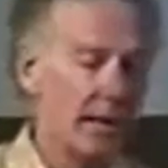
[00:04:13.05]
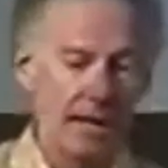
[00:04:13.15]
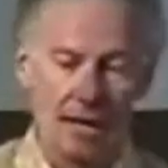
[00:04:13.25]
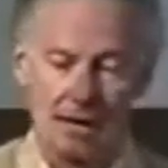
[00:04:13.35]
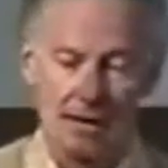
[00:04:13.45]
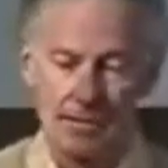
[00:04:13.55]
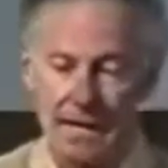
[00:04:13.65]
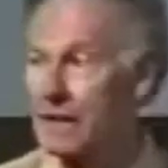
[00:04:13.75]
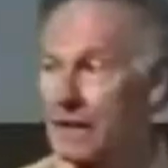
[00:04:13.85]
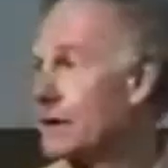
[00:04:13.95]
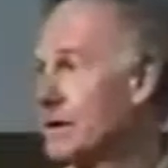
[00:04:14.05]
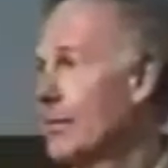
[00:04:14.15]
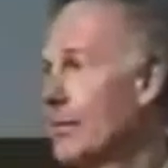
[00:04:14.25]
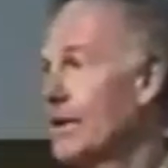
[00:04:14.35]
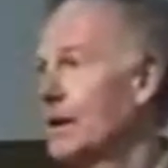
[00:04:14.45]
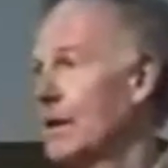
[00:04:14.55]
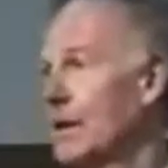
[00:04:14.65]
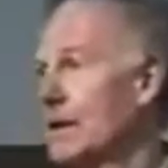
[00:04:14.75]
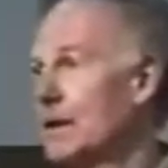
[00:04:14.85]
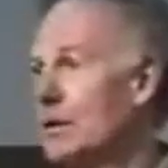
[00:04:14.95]
Um, and it is something that
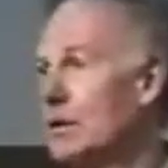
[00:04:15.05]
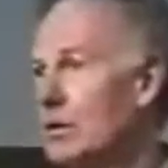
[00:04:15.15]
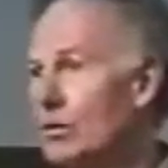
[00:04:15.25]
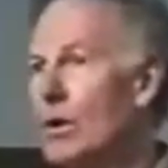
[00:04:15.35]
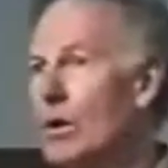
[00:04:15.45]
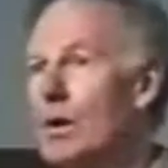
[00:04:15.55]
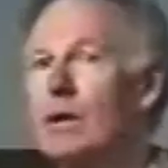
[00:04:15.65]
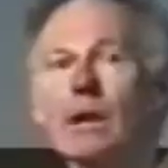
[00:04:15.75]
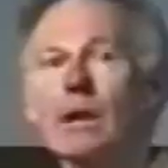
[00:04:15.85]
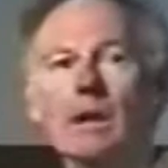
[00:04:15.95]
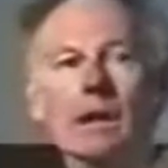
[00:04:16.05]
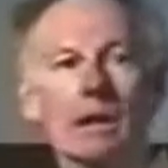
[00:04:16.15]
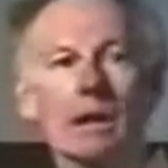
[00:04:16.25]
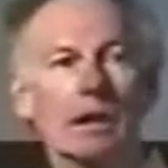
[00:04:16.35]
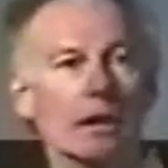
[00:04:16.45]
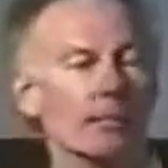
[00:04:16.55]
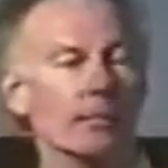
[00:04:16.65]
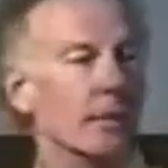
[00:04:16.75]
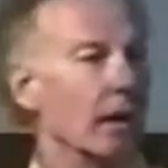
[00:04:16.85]
I think you all um,